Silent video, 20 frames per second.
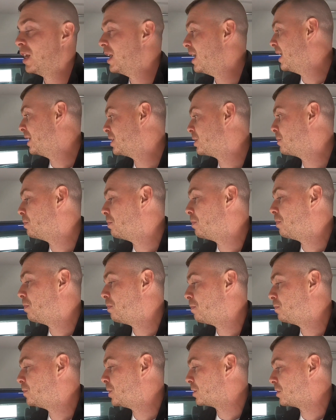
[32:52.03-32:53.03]
It's
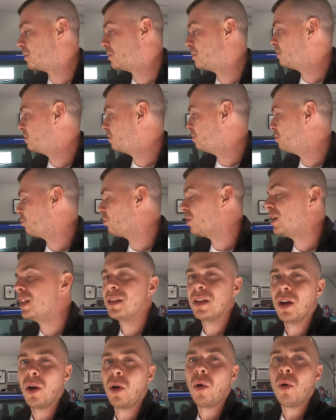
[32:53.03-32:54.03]
just
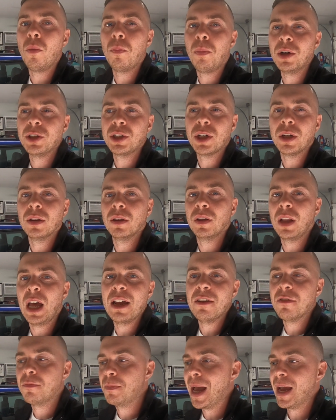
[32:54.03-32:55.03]
breathed a whole bunch of
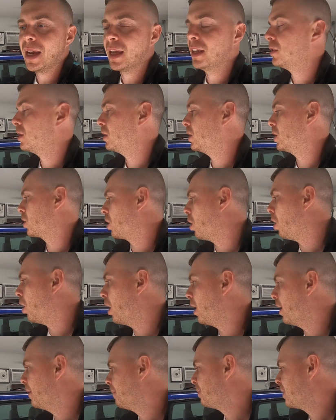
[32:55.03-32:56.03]
life back into the
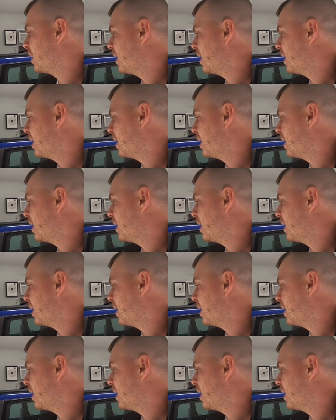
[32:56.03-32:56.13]
car,